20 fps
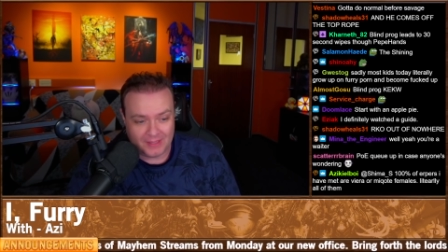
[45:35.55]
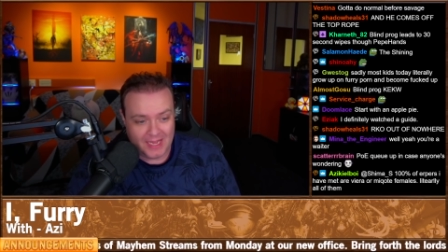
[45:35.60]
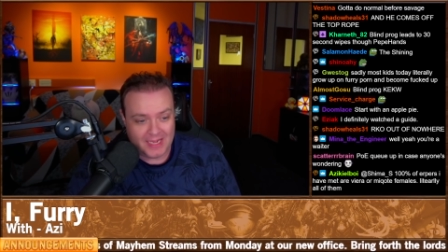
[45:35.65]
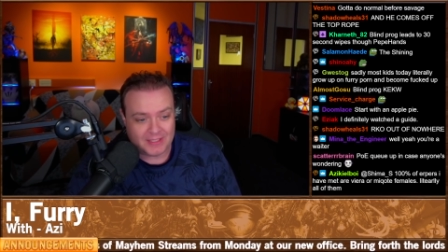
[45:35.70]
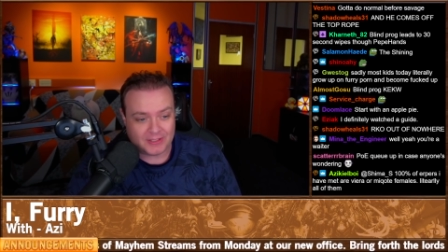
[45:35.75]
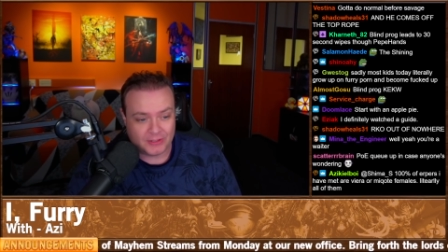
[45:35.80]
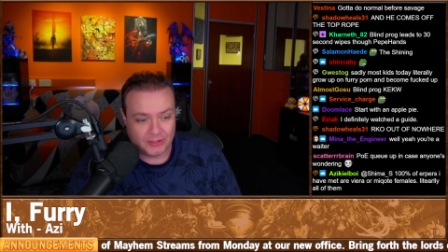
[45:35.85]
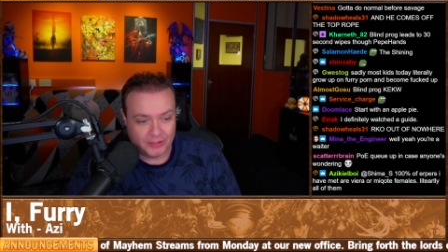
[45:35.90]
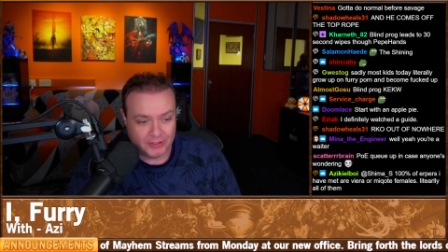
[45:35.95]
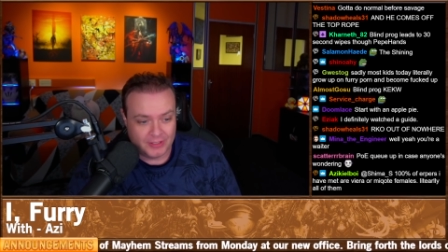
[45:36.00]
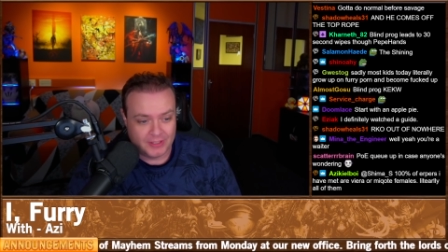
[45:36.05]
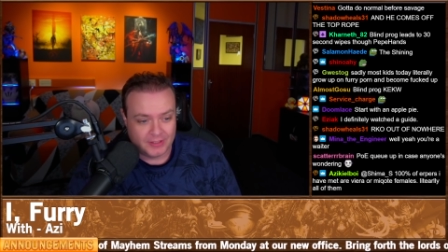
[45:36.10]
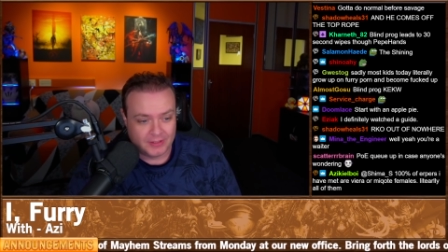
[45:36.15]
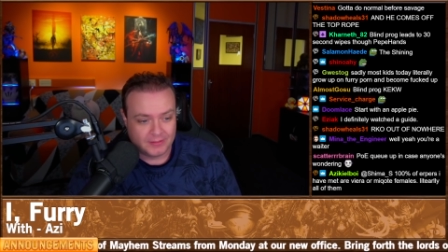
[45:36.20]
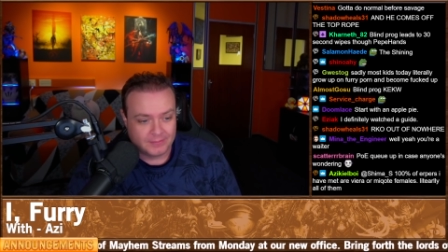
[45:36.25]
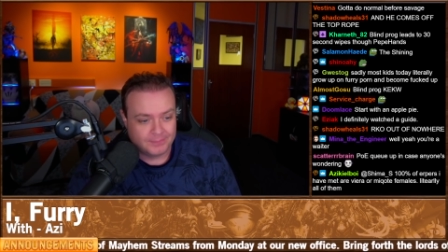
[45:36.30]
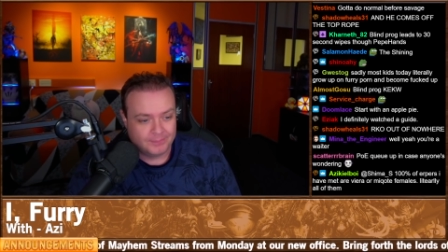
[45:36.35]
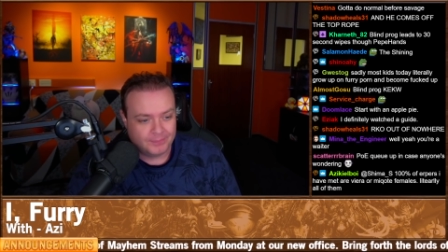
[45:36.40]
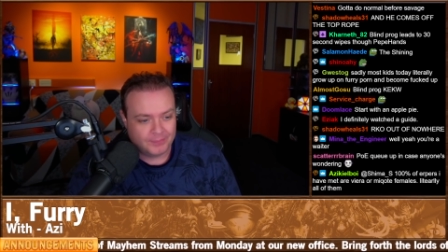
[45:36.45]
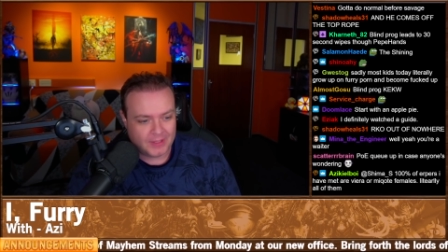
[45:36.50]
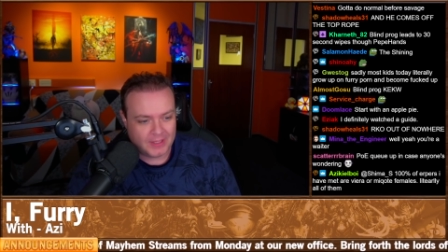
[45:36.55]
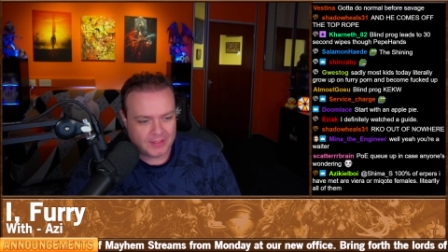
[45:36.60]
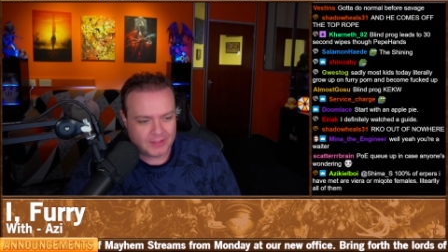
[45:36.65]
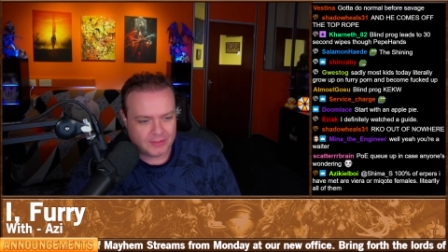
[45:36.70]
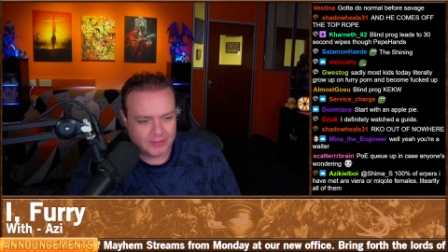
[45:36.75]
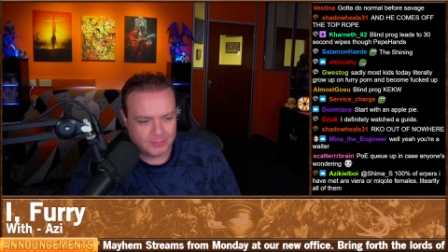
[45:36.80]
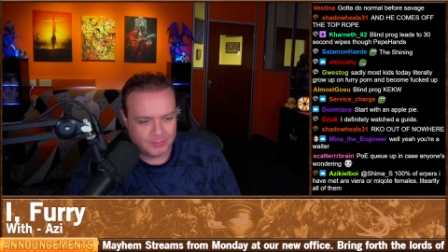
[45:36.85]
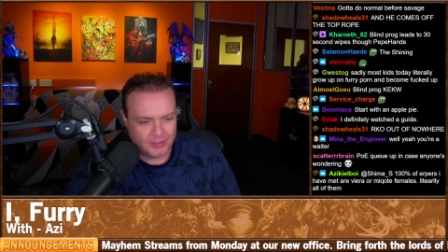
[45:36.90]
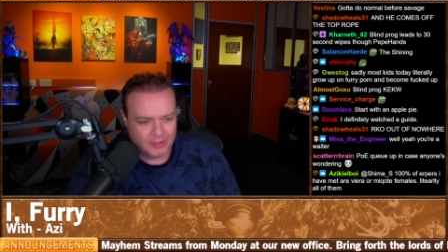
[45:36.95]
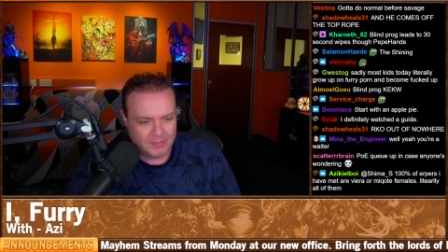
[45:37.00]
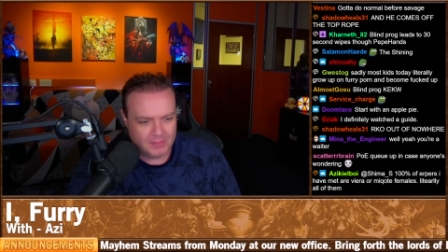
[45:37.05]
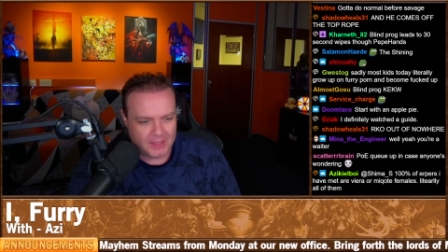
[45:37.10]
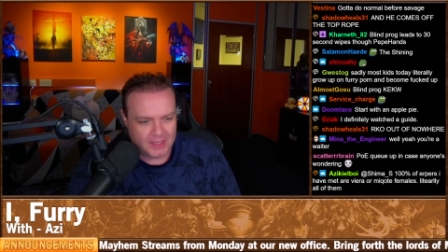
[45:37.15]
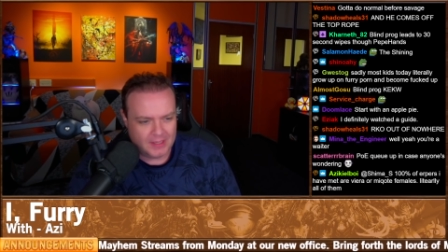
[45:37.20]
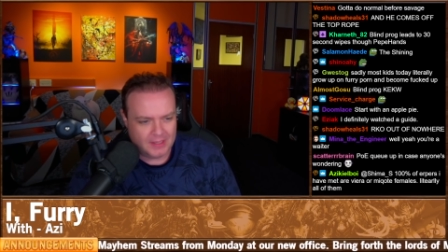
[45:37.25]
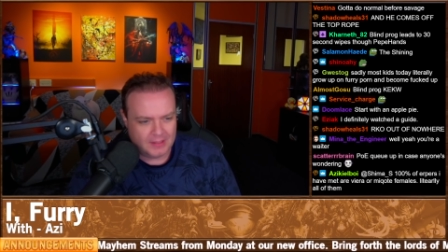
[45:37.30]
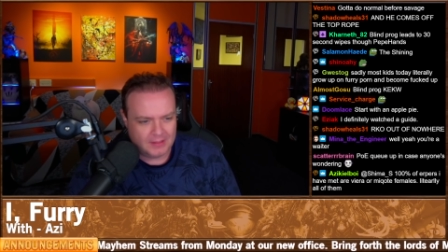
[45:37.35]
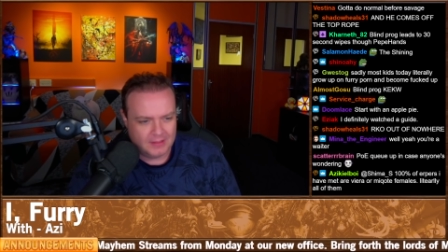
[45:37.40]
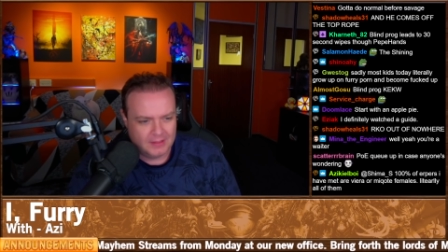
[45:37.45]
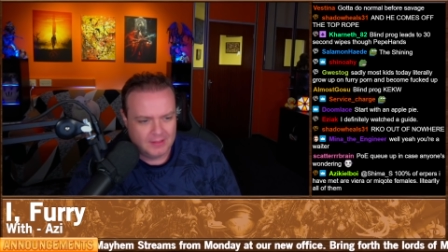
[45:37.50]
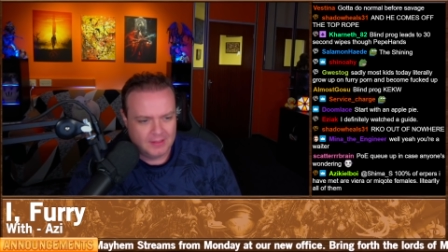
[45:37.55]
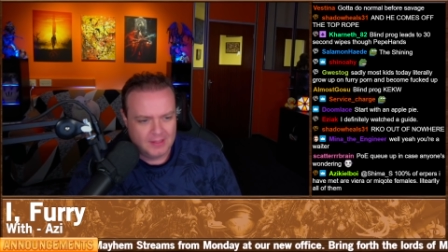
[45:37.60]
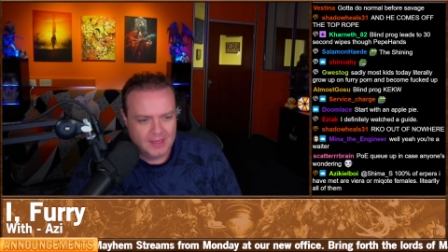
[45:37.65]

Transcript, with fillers: That's good. That's good money back then.